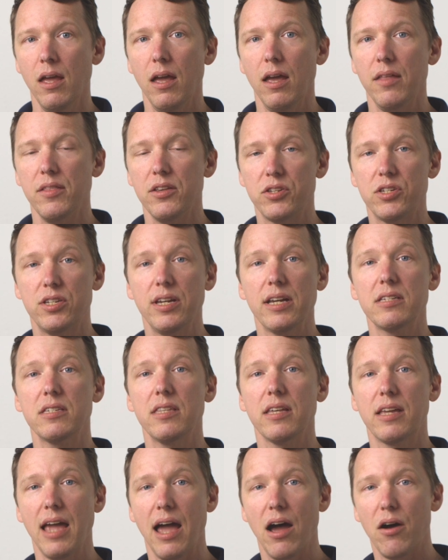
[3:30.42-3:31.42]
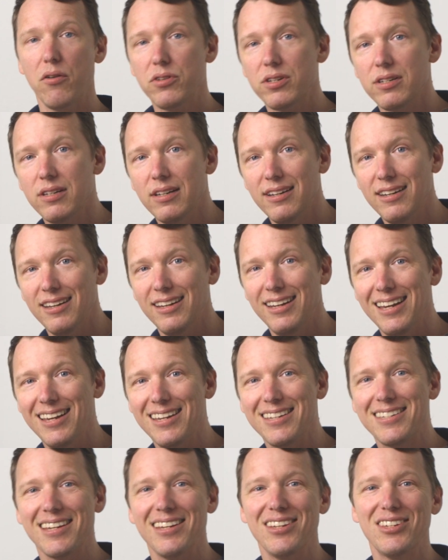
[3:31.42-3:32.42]
The sixth account
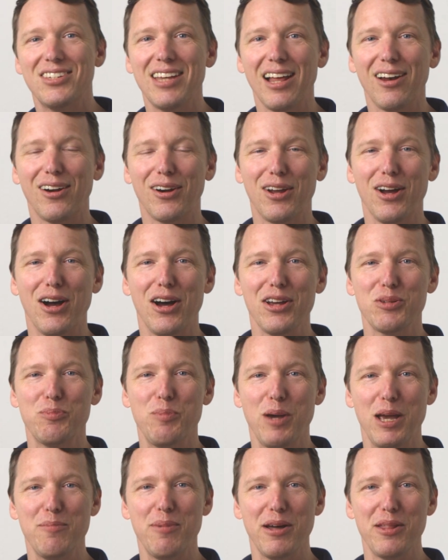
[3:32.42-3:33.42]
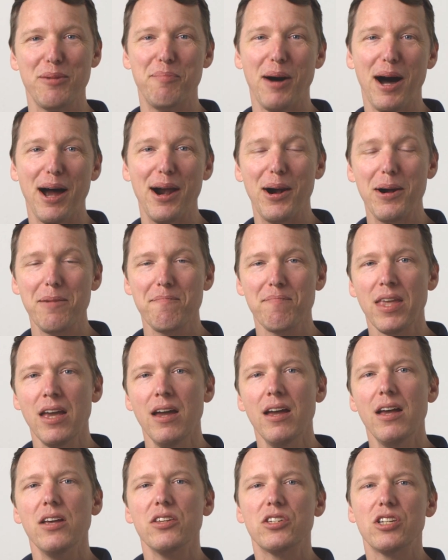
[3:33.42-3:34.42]
is seller costs paid by the buyer.
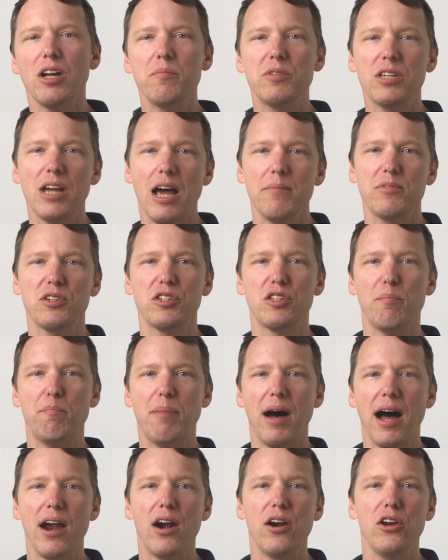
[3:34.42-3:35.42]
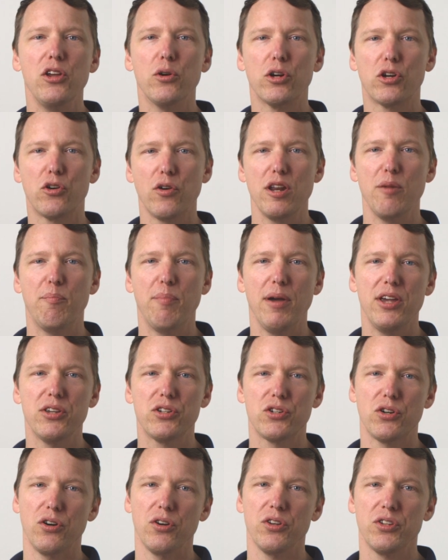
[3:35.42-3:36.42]
Sometimes as the buyer, you agree to pay
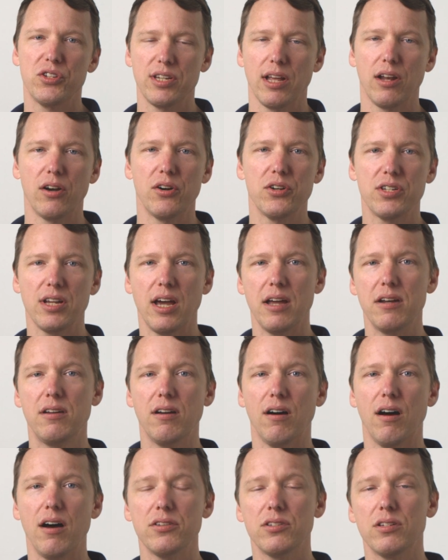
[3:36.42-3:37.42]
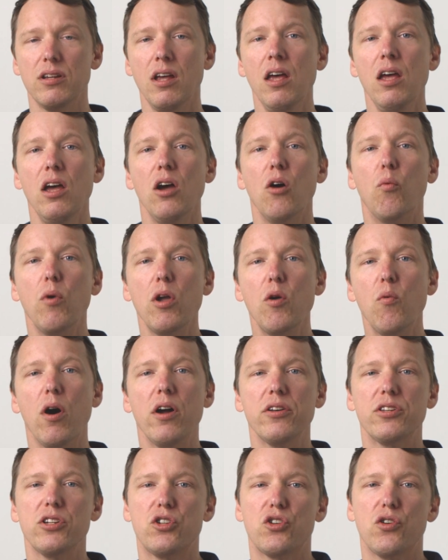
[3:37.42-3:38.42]
certain seller side costs. We
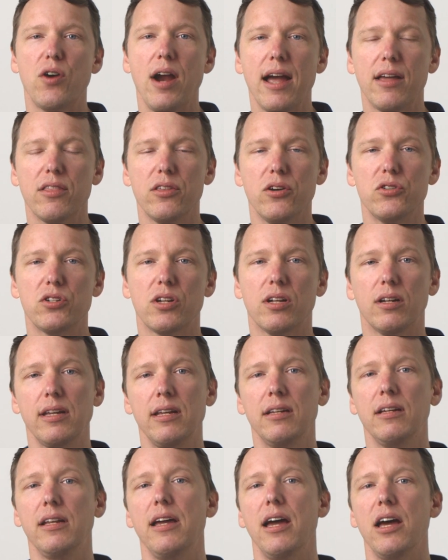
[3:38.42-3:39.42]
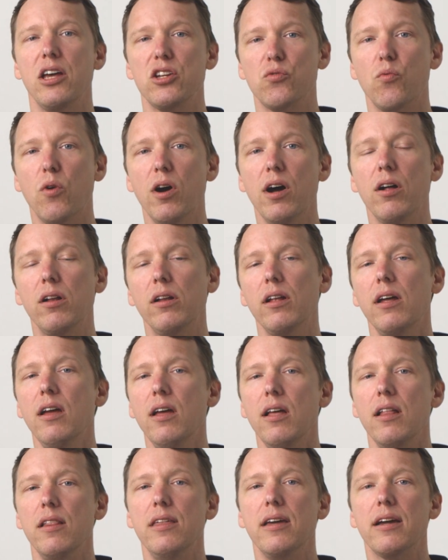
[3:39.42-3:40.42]
want to track those cleanly as well.
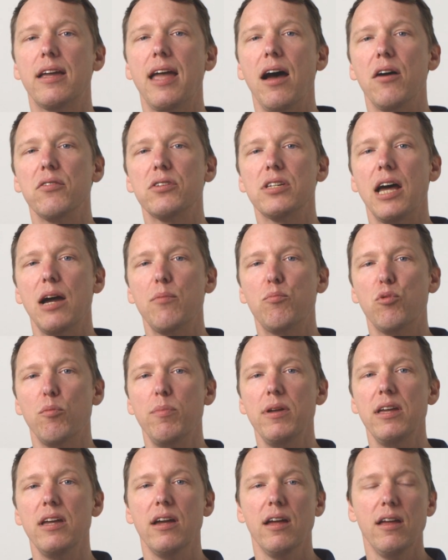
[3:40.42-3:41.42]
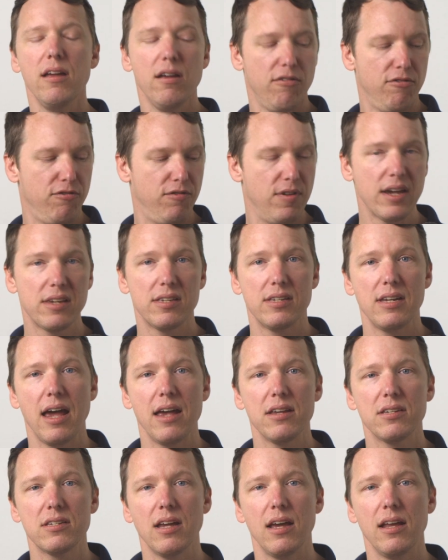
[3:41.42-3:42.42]
The account type will be fixed
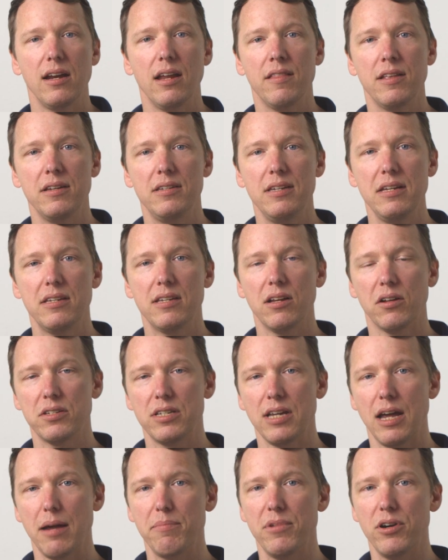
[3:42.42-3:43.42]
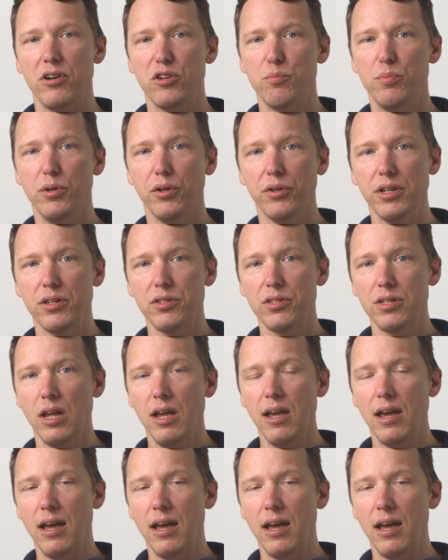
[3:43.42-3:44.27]
asset and the detail type there is buildings.